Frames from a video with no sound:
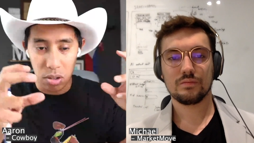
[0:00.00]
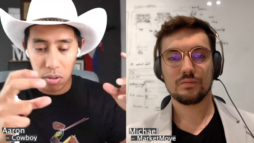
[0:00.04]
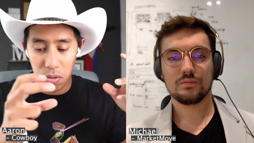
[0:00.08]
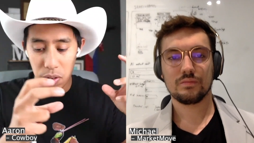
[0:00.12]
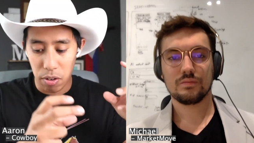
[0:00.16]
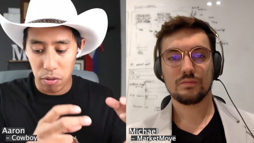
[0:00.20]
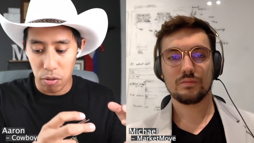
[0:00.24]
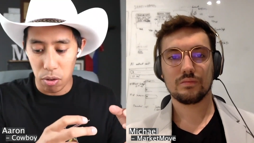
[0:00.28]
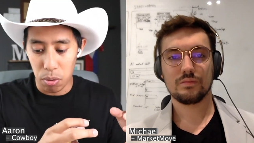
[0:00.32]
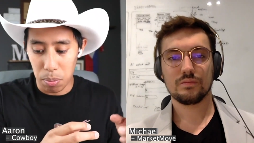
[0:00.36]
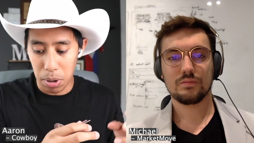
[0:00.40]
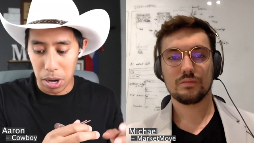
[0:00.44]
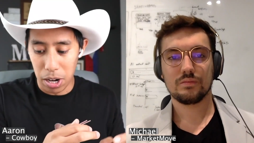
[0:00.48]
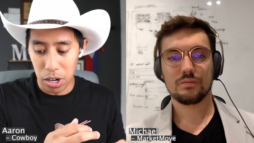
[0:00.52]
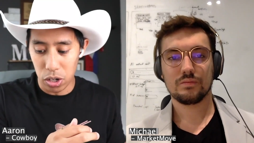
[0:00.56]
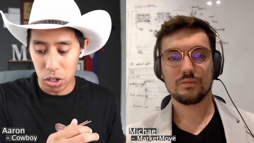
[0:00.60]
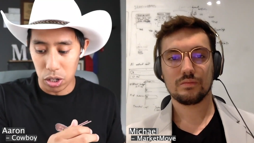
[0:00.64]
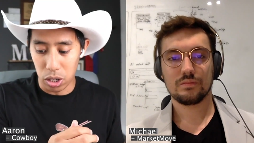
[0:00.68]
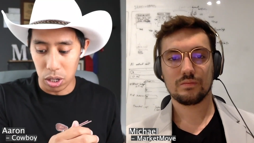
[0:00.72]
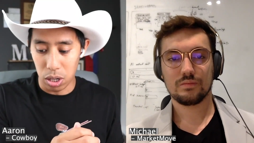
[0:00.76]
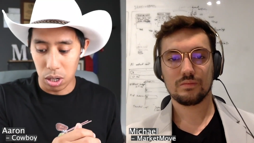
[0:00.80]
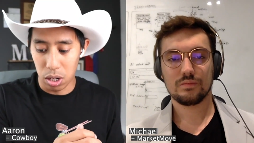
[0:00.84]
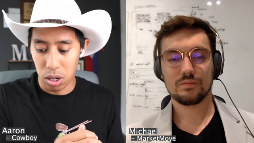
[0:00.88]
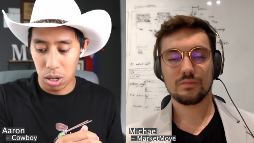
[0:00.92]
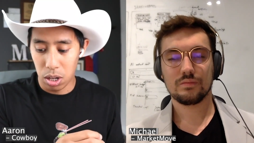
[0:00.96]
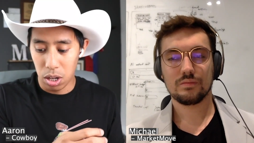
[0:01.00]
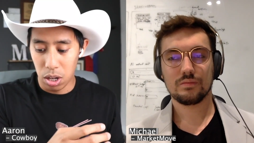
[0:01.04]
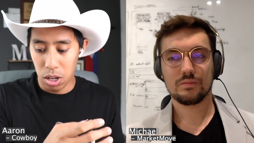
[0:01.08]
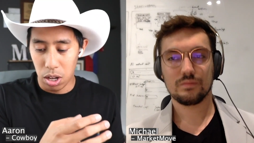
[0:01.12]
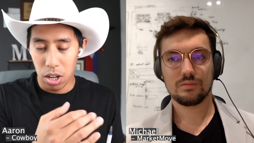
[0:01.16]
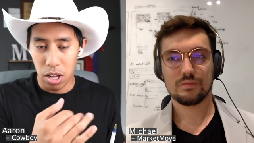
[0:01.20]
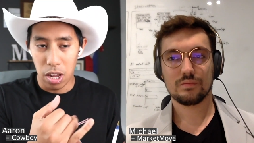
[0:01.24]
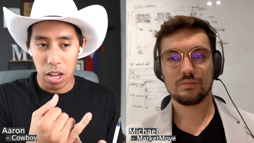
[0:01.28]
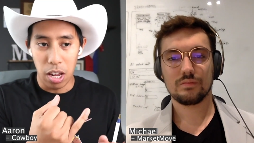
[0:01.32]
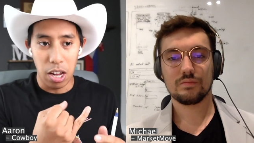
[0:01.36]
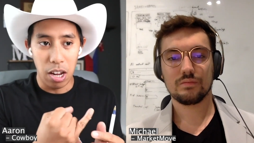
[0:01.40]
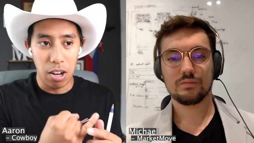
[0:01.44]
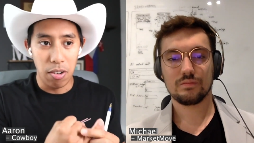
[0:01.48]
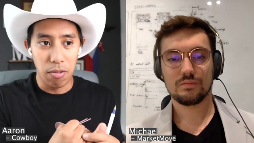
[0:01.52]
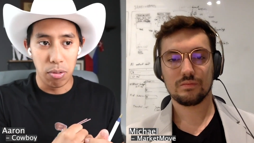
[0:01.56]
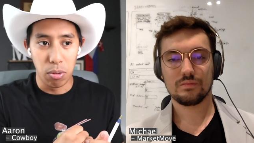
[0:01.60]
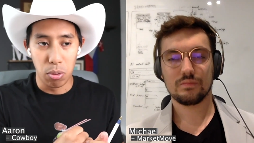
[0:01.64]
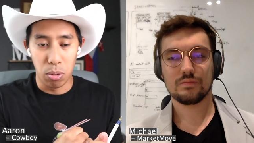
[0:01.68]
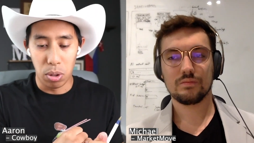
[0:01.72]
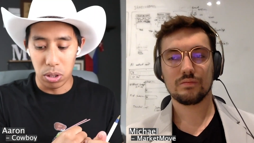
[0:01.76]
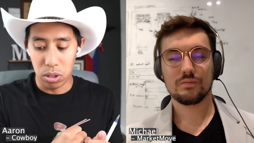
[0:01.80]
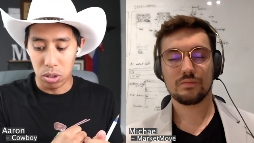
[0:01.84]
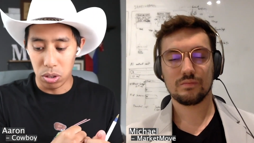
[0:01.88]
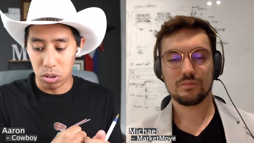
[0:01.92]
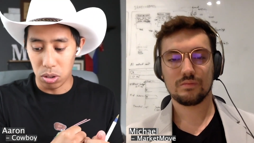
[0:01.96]
Speaker 1: of information,
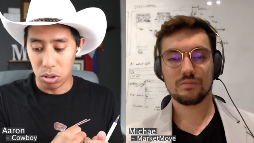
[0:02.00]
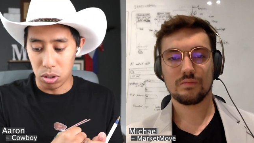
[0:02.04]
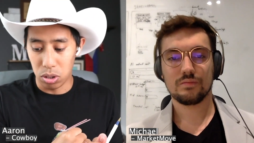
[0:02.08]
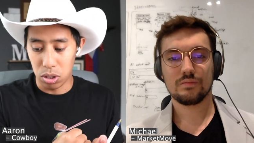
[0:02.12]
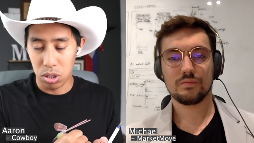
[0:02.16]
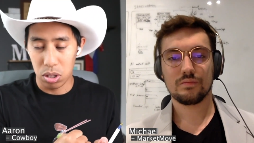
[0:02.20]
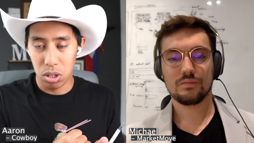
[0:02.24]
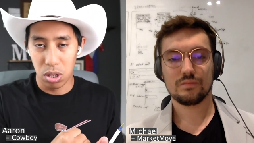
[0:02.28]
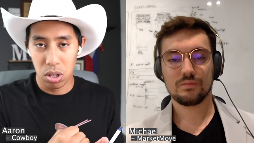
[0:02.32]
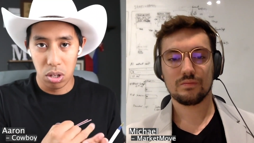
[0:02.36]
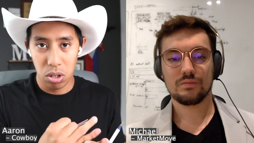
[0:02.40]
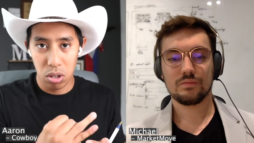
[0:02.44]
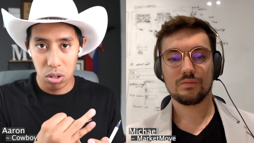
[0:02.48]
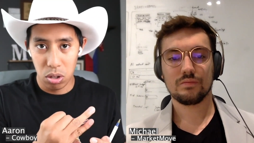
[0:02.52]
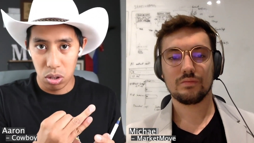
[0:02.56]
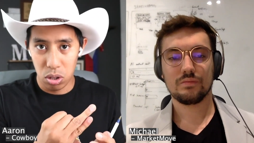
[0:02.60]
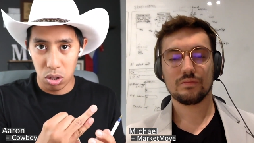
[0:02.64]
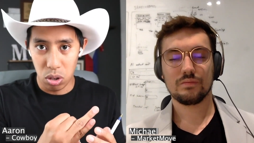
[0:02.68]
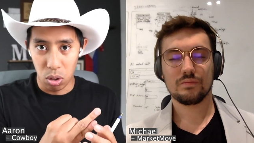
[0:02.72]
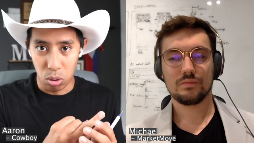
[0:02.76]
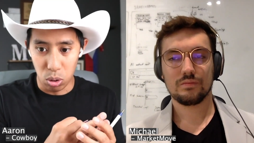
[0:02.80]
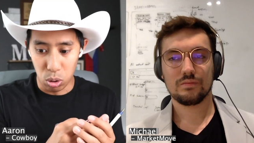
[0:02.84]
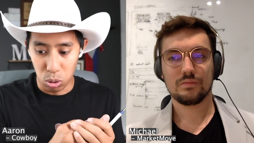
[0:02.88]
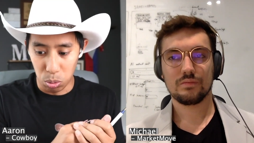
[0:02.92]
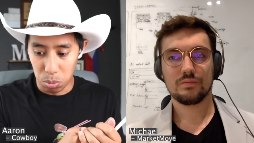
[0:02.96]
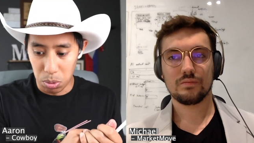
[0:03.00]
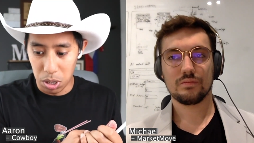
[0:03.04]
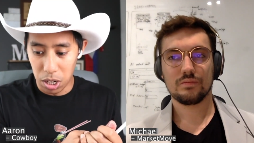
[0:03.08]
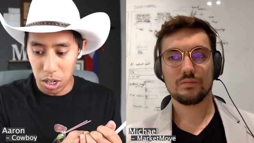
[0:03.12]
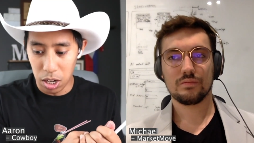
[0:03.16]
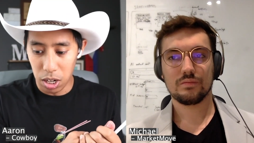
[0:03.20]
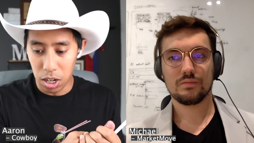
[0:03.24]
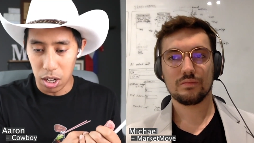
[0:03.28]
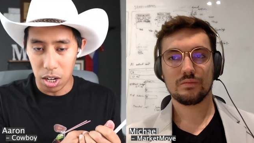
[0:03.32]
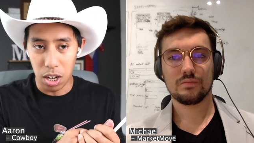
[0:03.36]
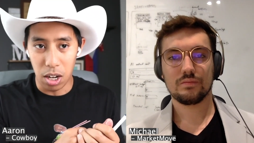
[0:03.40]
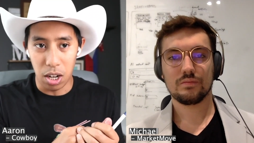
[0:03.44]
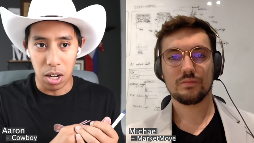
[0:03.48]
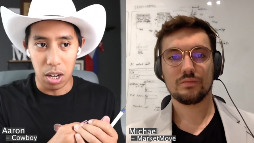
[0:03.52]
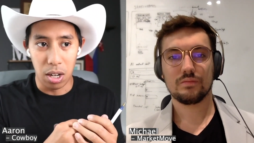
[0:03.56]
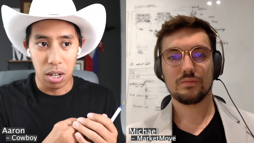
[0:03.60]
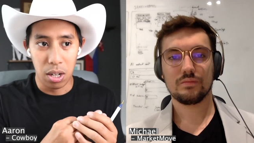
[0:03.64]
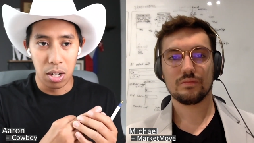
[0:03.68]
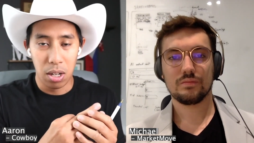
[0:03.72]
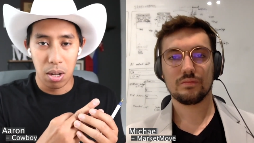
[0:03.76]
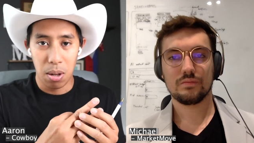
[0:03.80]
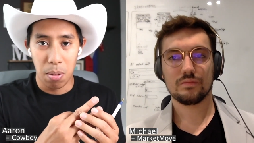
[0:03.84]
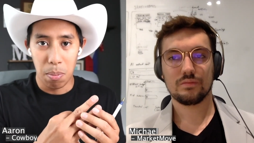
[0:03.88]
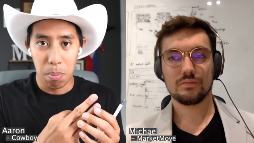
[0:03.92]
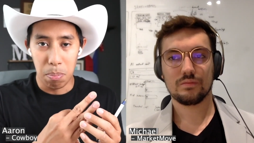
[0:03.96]
influencers, social media,
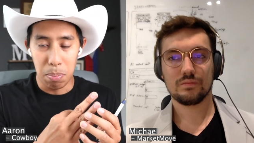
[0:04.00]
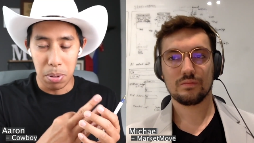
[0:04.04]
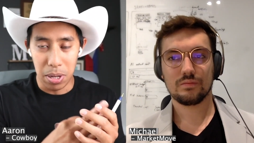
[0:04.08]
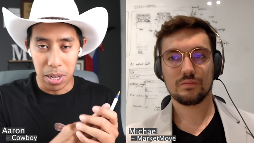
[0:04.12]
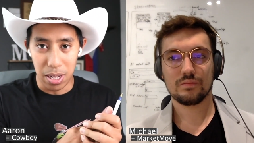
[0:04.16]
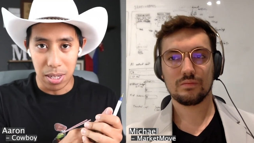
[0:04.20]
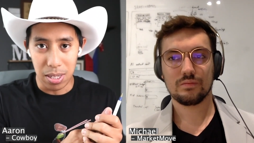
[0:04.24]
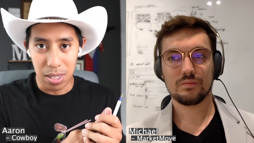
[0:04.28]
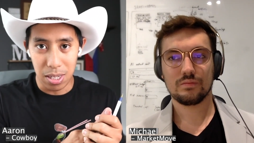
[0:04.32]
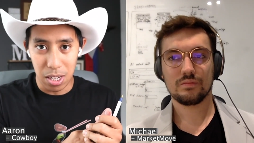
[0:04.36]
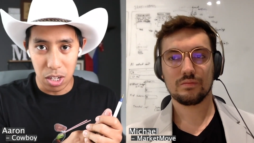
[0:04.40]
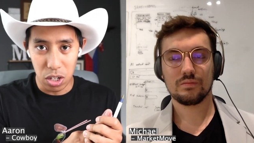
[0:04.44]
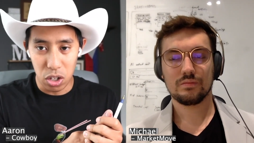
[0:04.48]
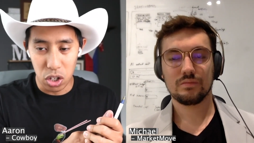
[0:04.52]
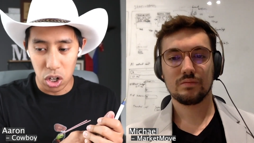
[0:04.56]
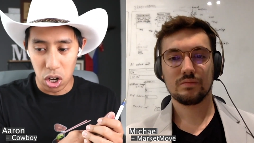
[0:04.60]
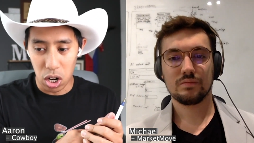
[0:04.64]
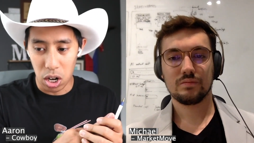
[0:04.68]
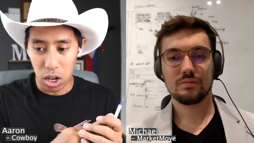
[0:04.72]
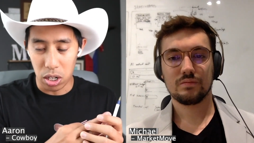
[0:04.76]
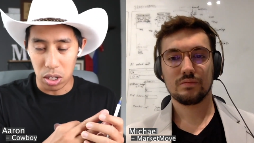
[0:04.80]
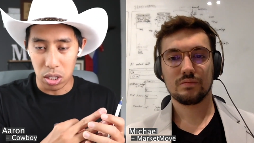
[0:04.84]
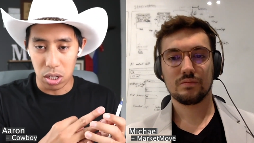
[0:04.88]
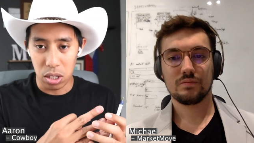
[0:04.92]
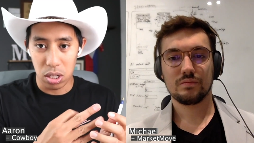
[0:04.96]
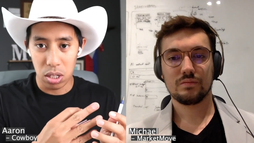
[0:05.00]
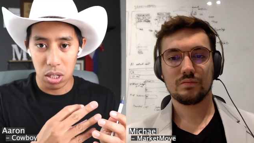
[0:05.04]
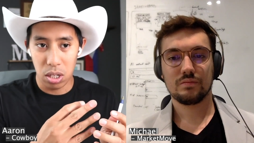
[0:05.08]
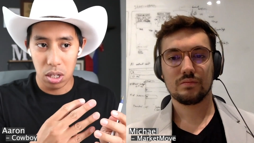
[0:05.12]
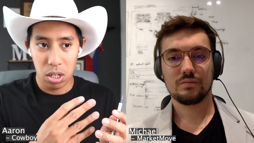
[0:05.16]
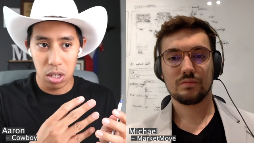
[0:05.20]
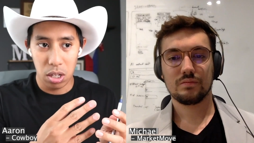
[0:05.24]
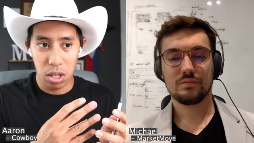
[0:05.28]
BSC charts,